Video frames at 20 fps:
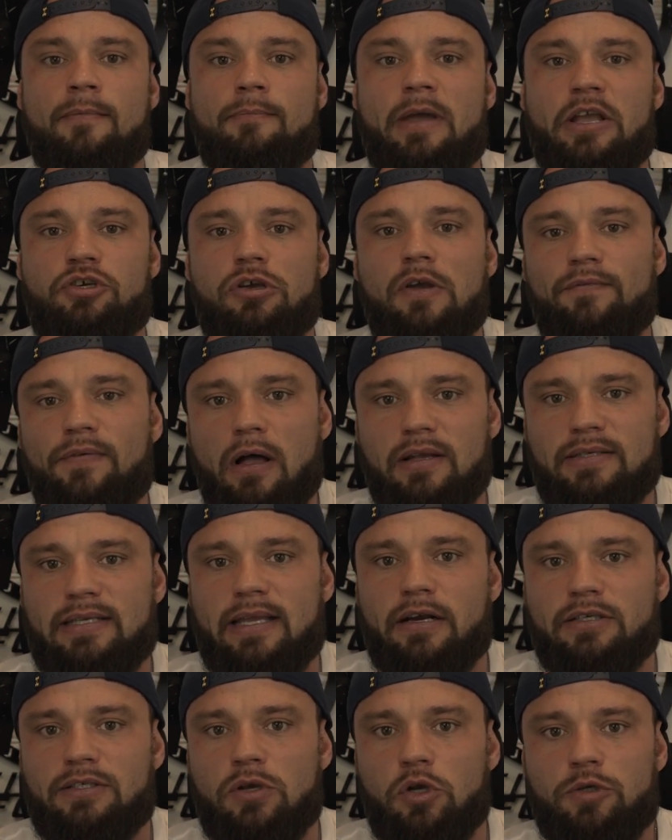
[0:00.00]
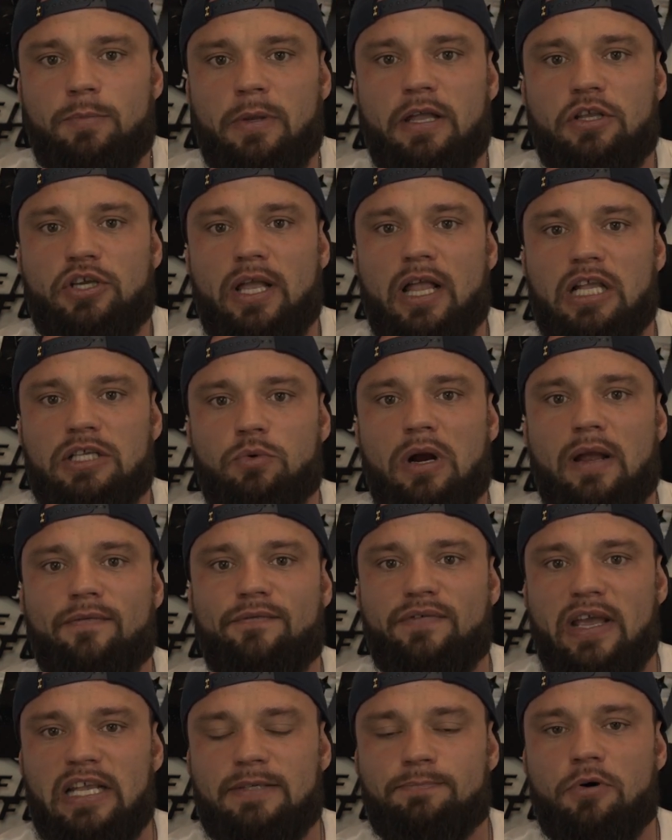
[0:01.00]
Make sure you follow us on our social media channels. We're
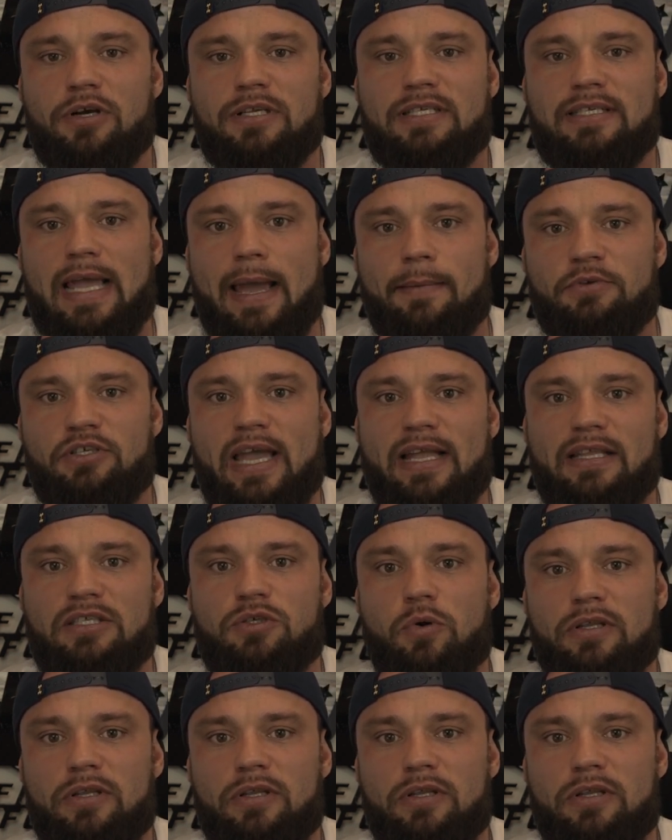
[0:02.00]
on Facebook, Snapchat,